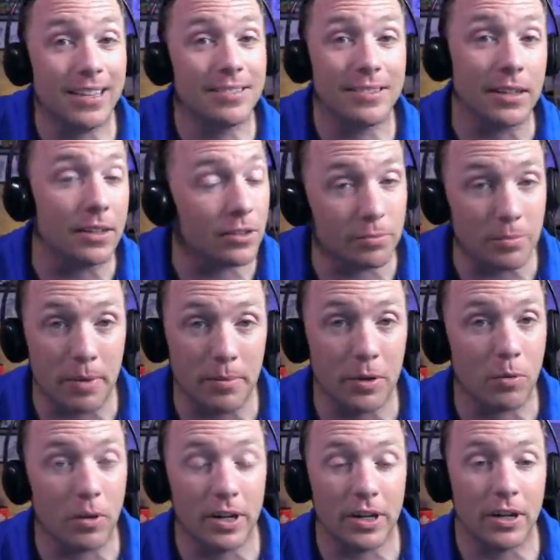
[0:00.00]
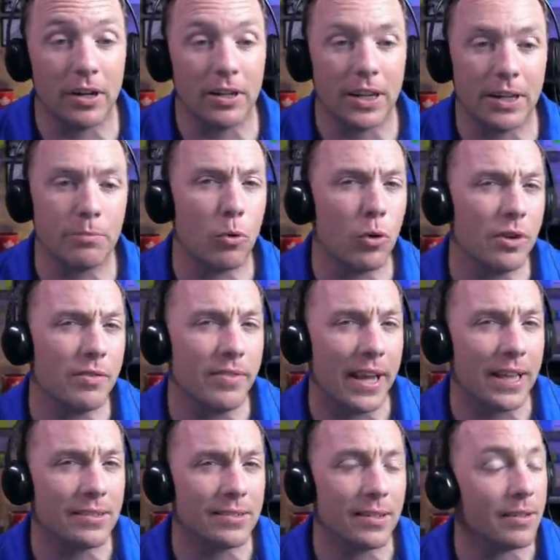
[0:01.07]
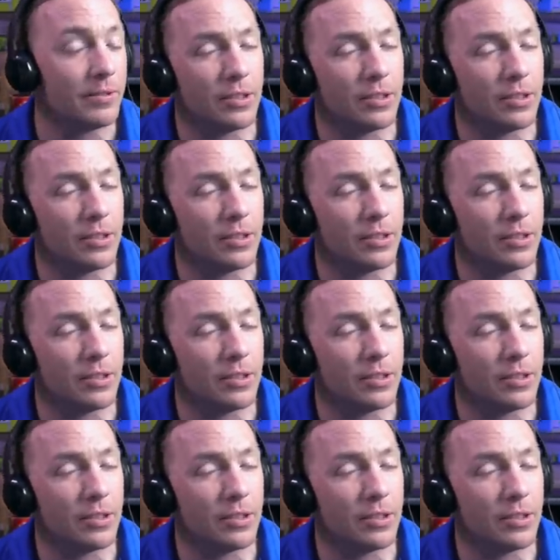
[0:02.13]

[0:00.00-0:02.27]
signals. Maybe you're working on like more advanced stuff.